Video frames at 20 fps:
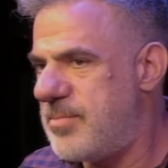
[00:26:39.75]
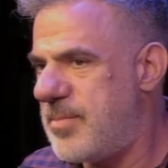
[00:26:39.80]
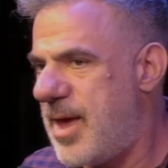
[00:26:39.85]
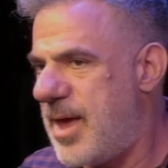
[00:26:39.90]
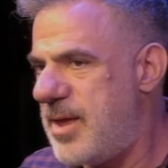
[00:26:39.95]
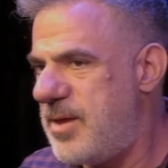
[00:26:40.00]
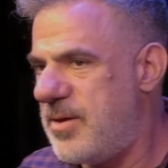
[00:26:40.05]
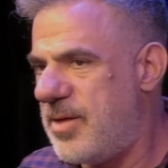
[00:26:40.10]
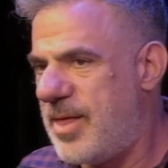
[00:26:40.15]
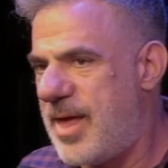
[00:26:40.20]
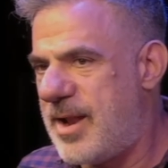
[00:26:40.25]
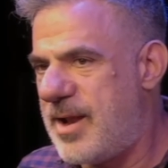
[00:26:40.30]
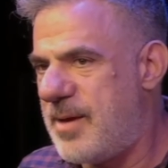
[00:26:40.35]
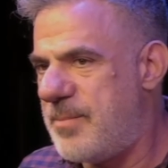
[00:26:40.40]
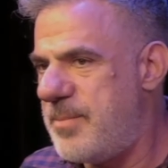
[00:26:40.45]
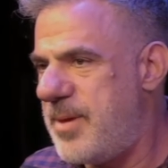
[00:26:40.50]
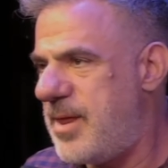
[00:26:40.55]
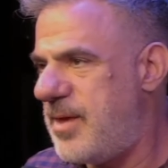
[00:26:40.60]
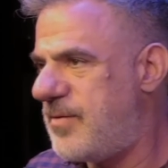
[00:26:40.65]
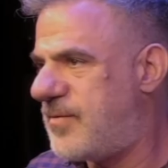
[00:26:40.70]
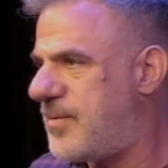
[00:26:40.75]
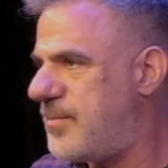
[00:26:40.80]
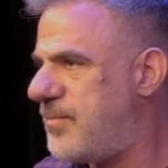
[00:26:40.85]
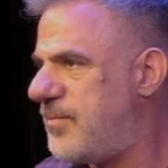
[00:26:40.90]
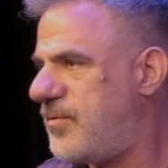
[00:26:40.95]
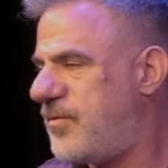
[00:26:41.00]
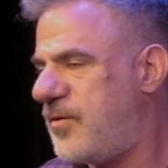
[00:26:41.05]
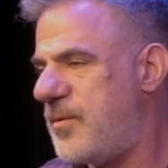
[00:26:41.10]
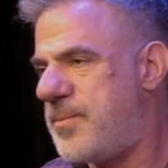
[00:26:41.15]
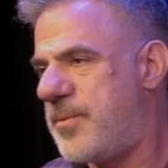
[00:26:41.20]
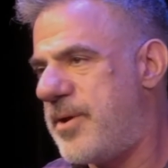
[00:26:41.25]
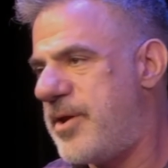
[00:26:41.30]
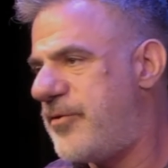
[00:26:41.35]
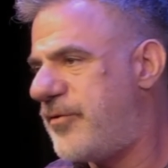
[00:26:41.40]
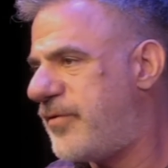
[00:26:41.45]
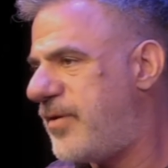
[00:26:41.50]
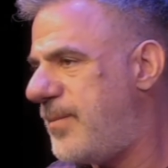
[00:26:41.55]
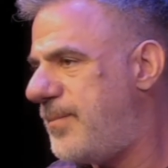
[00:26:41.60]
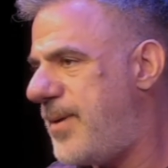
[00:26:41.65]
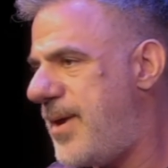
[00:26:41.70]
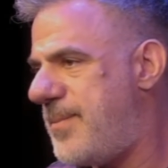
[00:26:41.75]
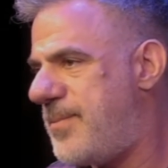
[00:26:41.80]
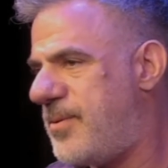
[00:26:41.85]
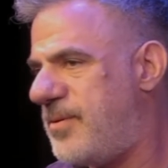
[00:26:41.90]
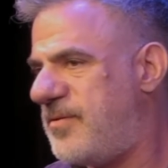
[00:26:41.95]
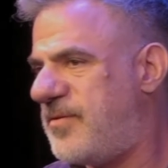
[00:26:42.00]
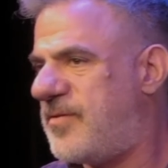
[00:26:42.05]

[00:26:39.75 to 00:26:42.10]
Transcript: And you'll end up meeting some super interesting people.